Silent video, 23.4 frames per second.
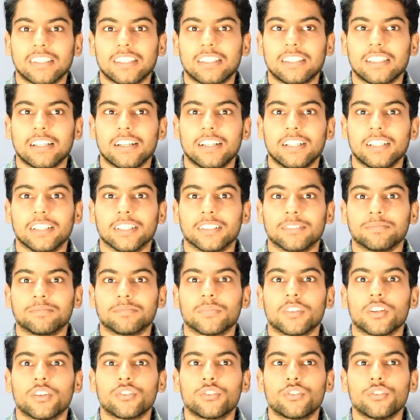Third,
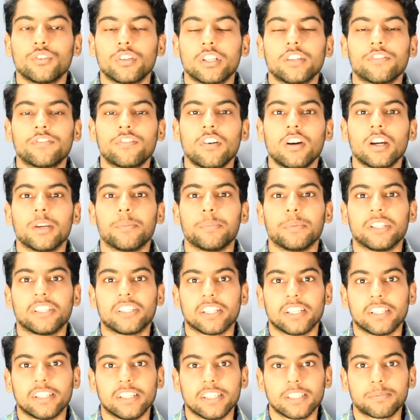shooting for
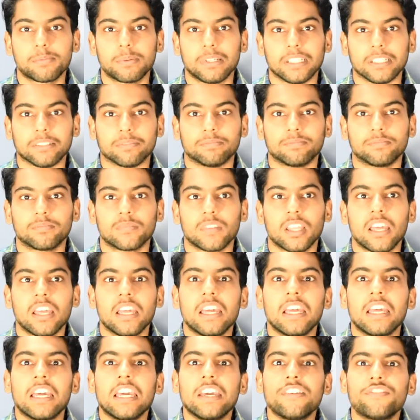immediate display.
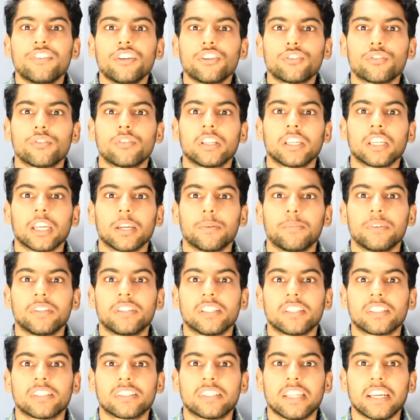If you're shooting
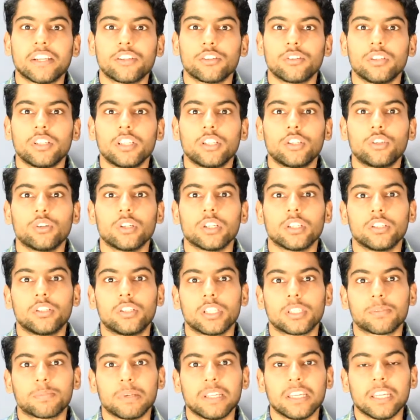images that you need to
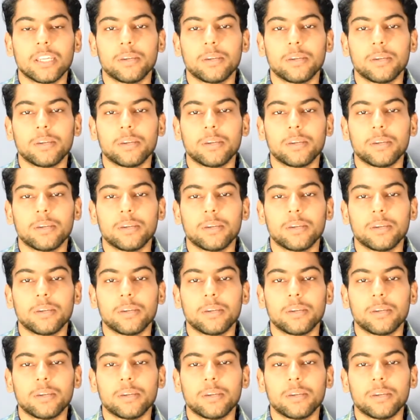display